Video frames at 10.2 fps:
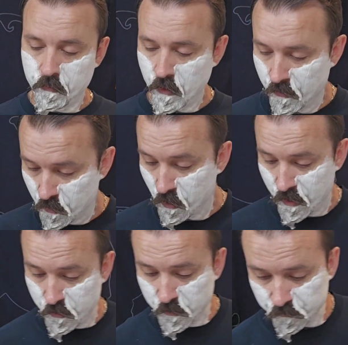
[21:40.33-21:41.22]
and the
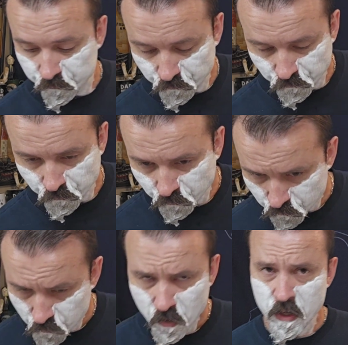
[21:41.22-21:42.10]
leather
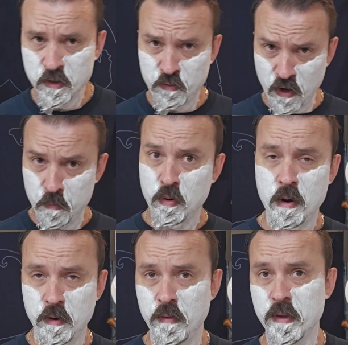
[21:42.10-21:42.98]
is very
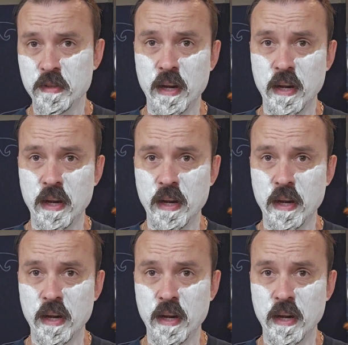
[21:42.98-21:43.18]
prominent in this.